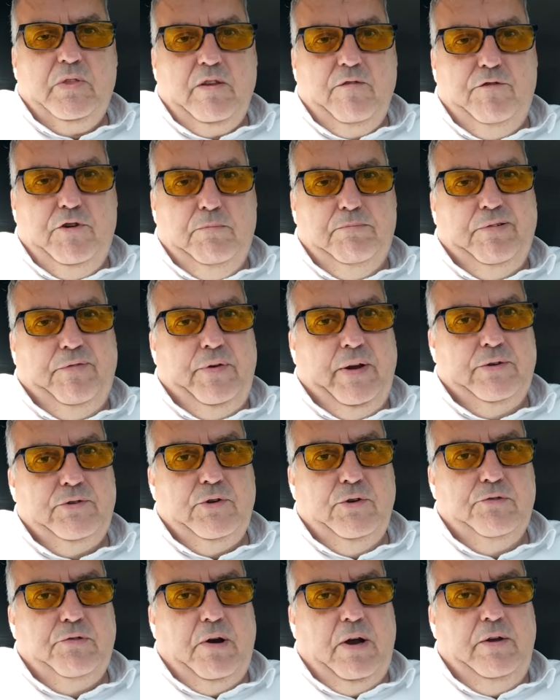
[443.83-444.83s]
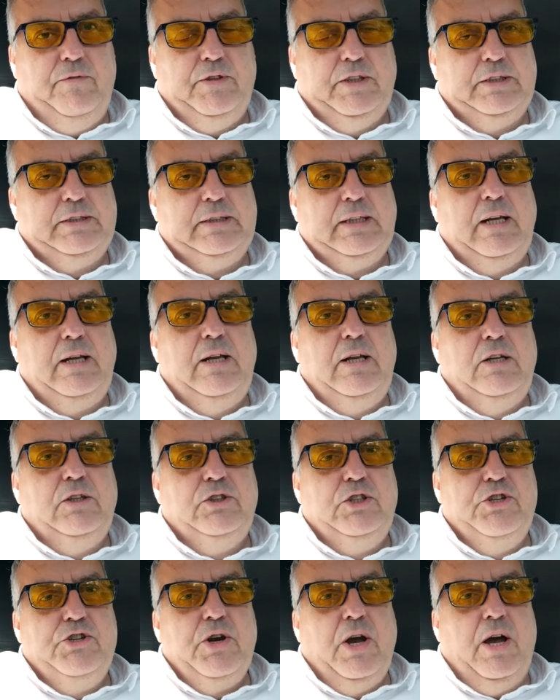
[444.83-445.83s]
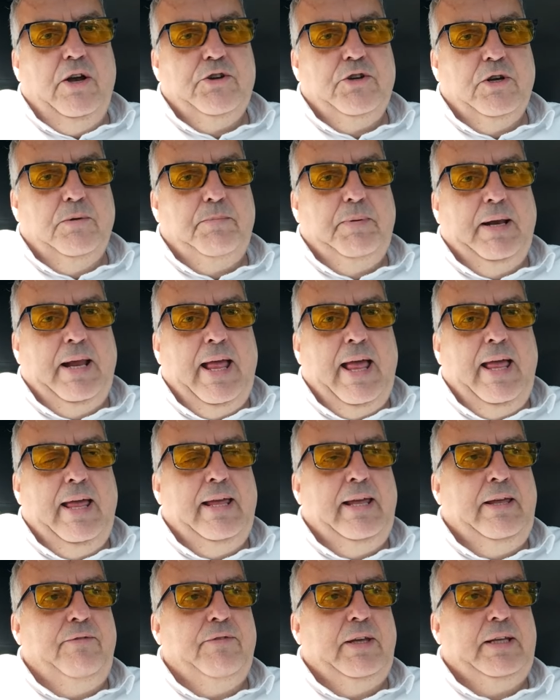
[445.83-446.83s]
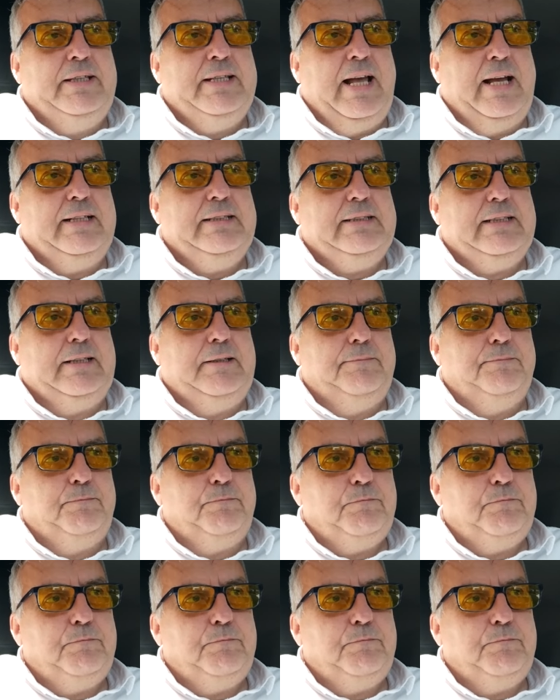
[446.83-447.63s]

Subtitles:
for professional drivers to charge up their EV taxi.